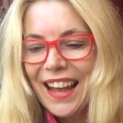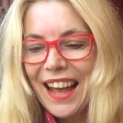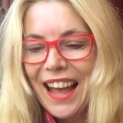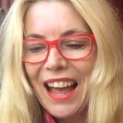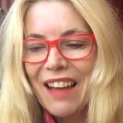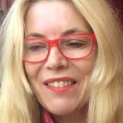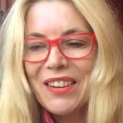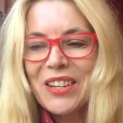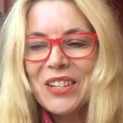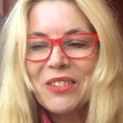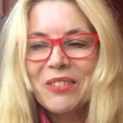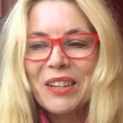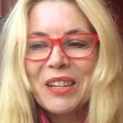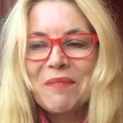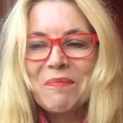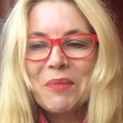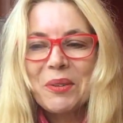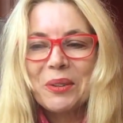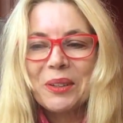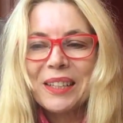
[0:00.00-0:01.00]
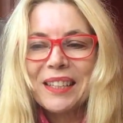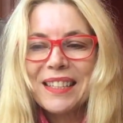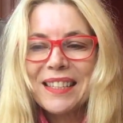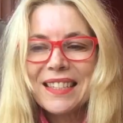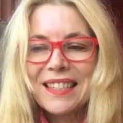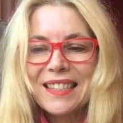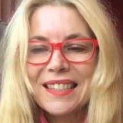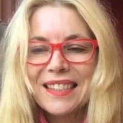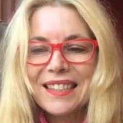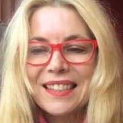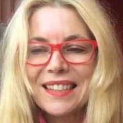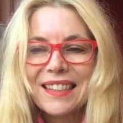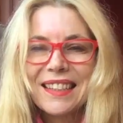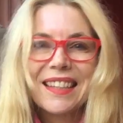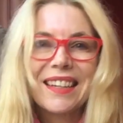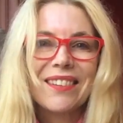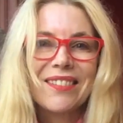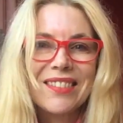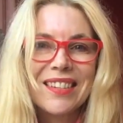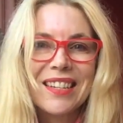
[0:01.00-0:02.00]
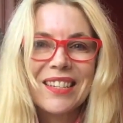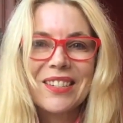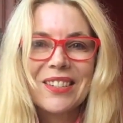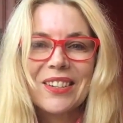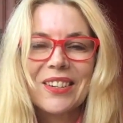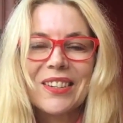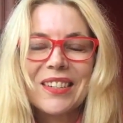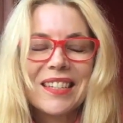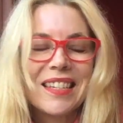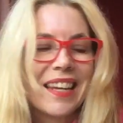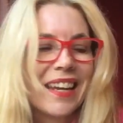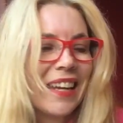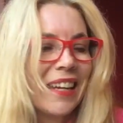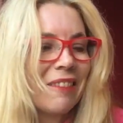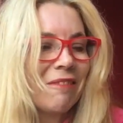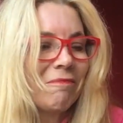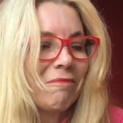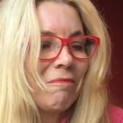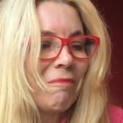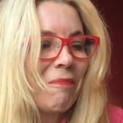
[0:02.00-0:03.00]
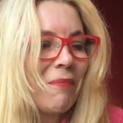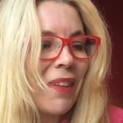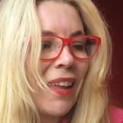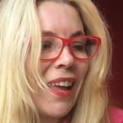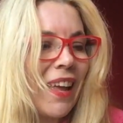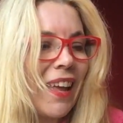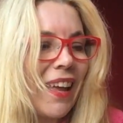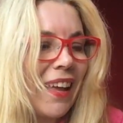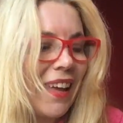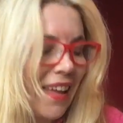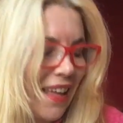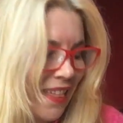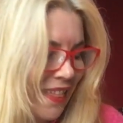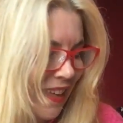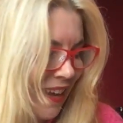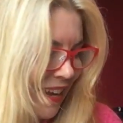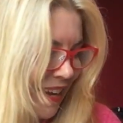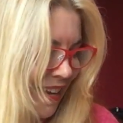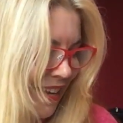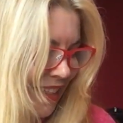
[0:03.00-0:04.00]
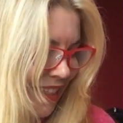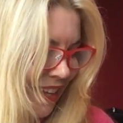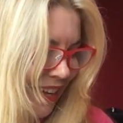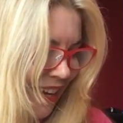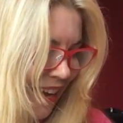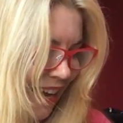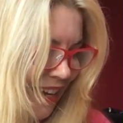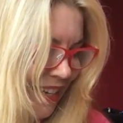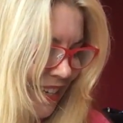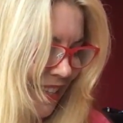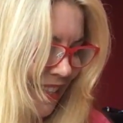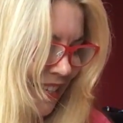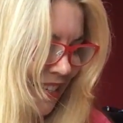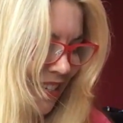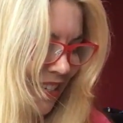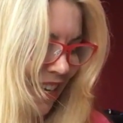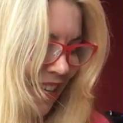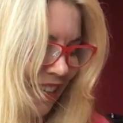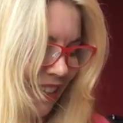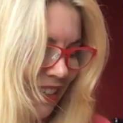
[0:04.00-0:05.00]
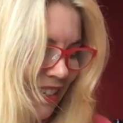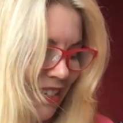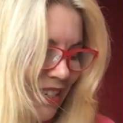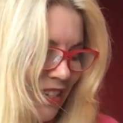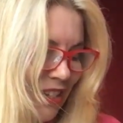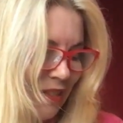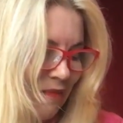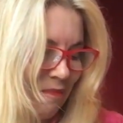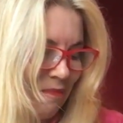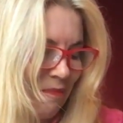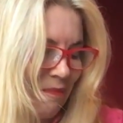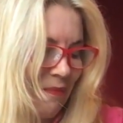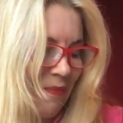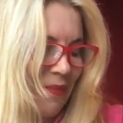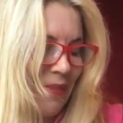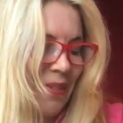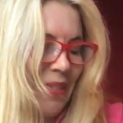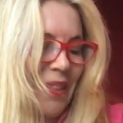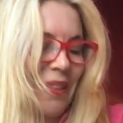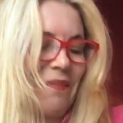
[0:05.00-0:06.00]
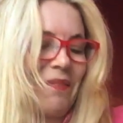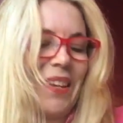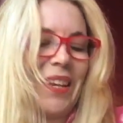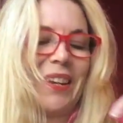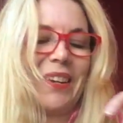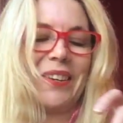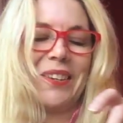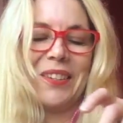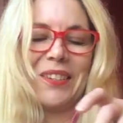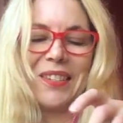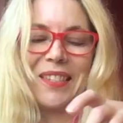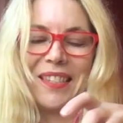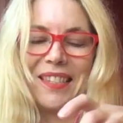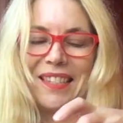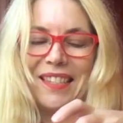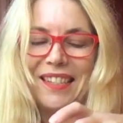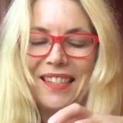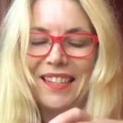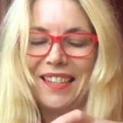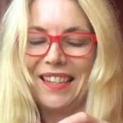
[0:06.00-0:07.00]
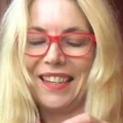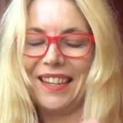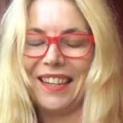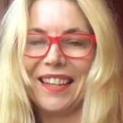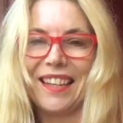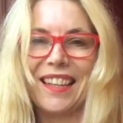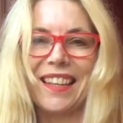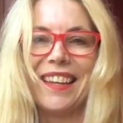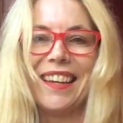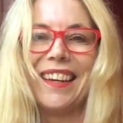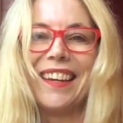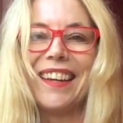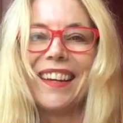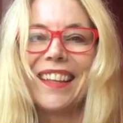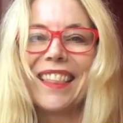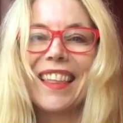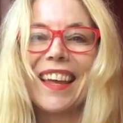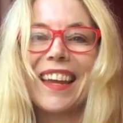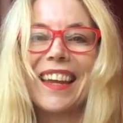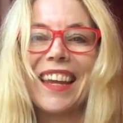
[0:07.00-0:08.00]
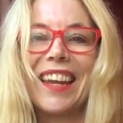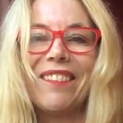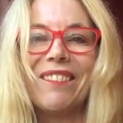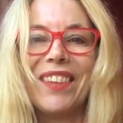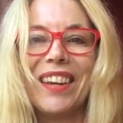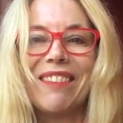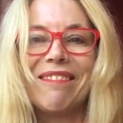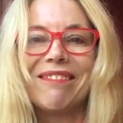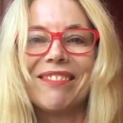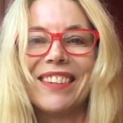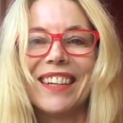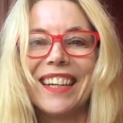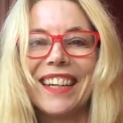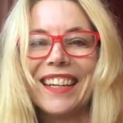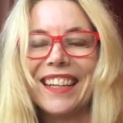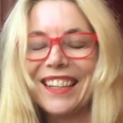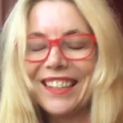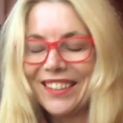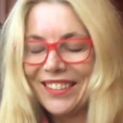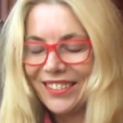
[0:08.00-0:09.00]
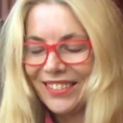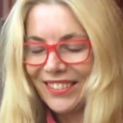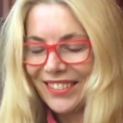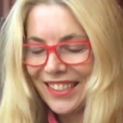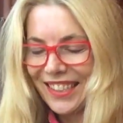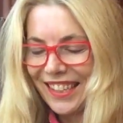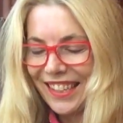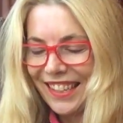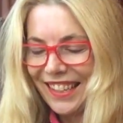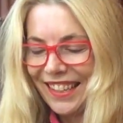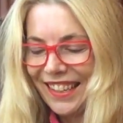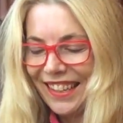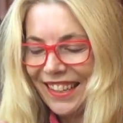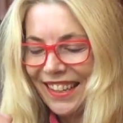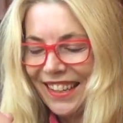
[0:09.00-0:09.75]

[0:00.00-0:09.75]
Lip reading: Having twin boys that have just turned 10, they add to the challenge because they can be really naughty.